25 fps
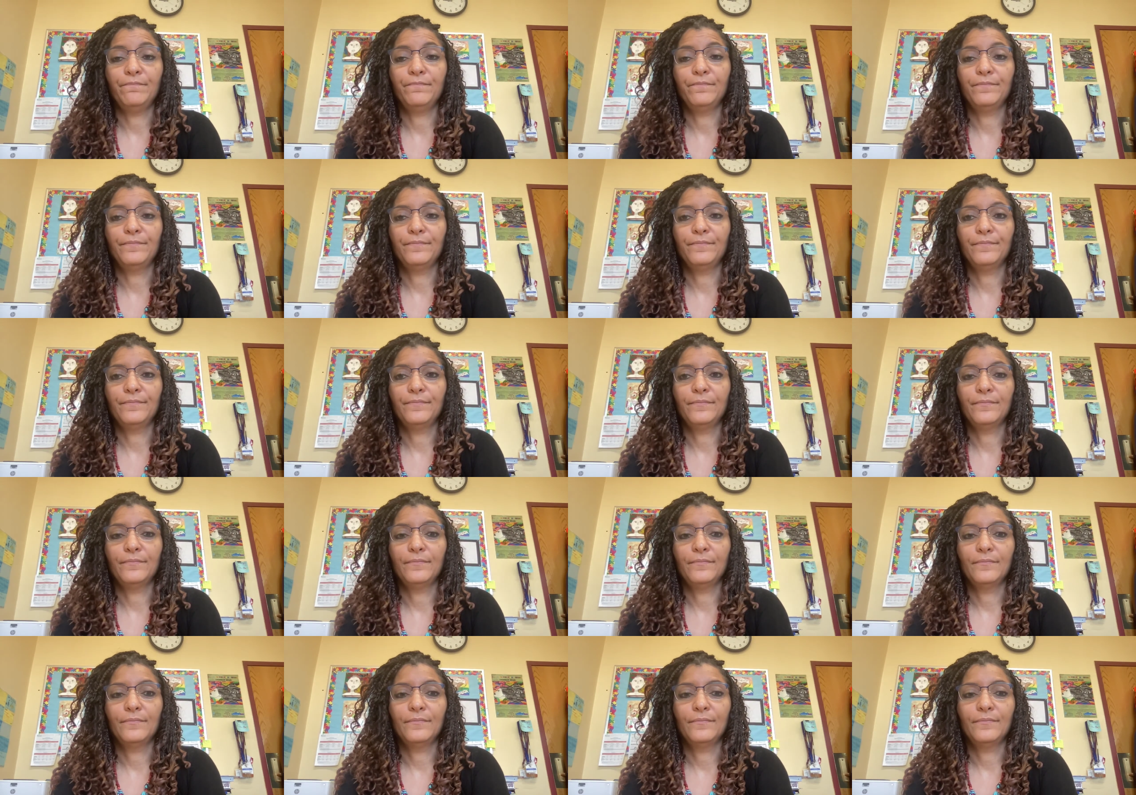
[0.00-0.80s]

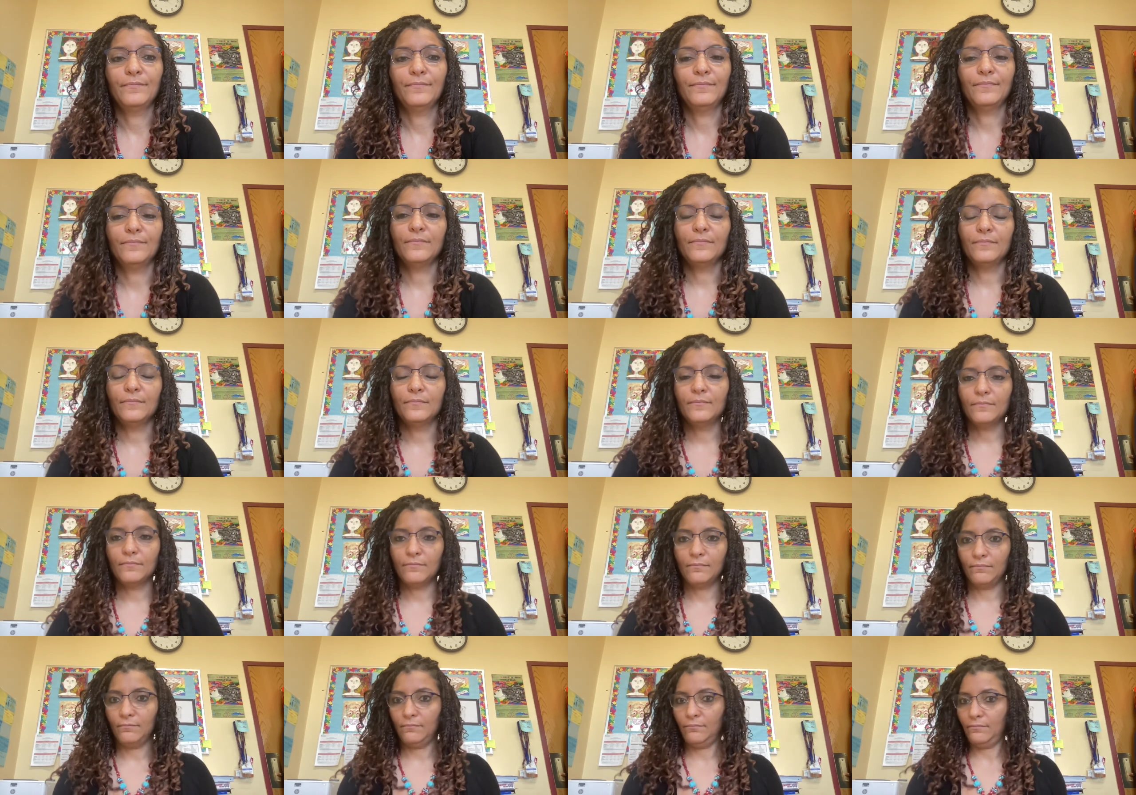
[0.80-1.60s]

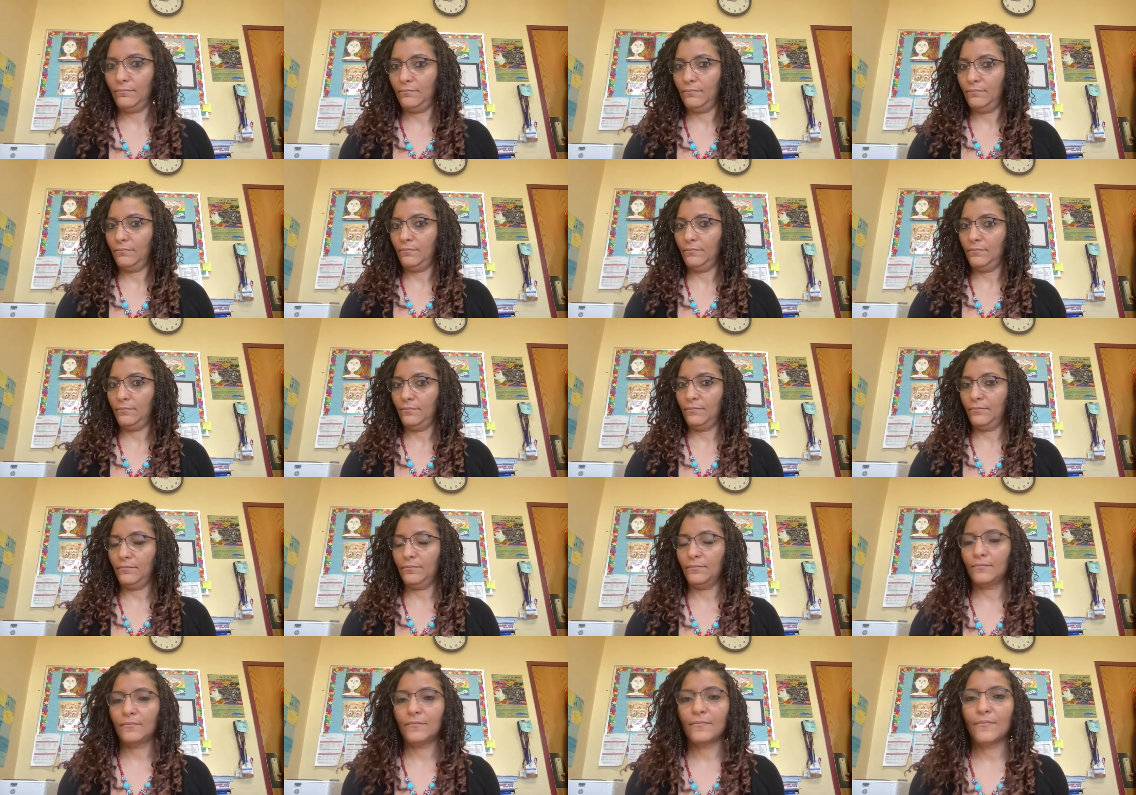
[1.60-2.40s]

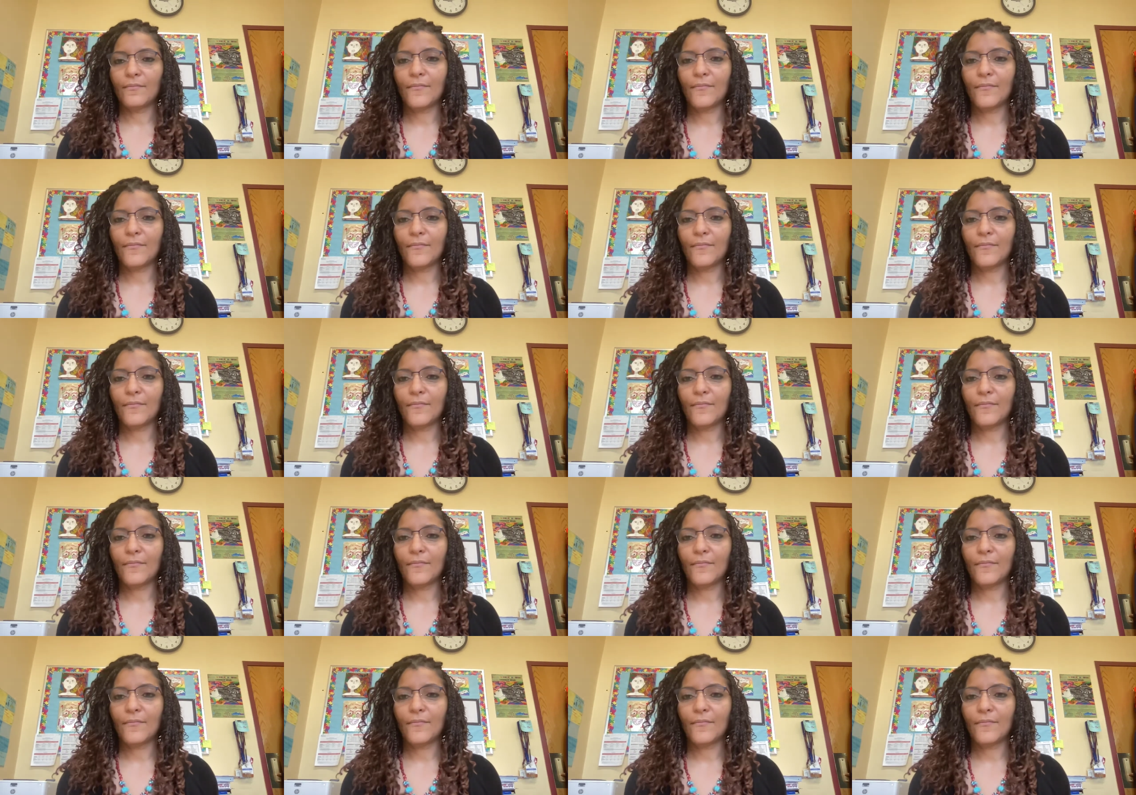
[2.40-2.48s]
Nobody speaks.